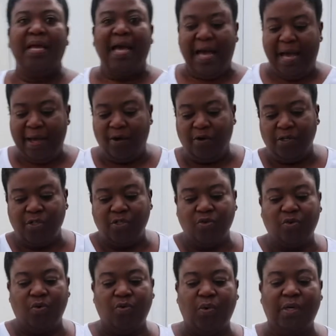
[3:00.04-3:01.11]
I
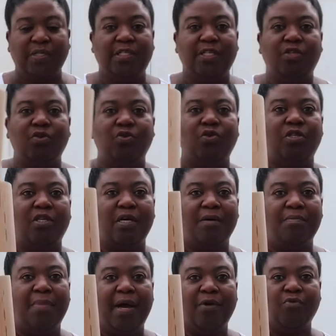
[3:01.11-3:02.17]
also want to use
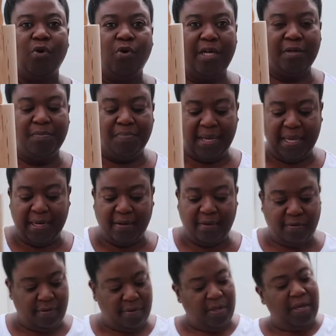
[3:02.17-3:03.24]
my rolling pin
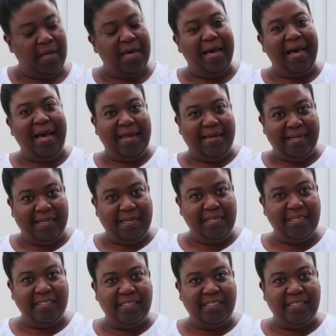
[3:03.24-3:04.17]
and a clean